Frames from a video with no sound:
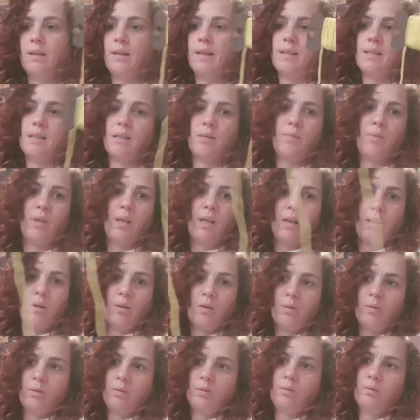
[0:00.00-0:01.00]
Some
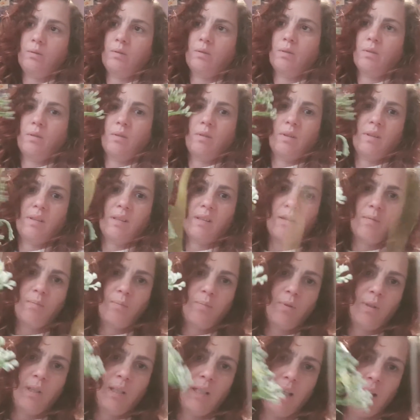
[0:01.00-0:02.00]
yellow, because I got
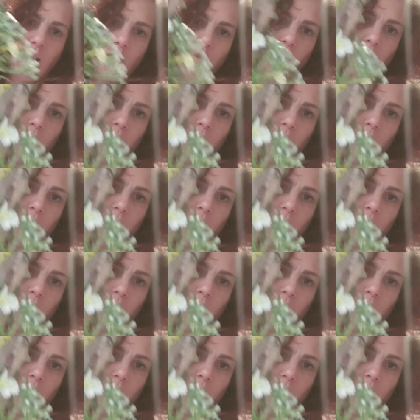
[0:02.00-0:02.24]
pretty yellow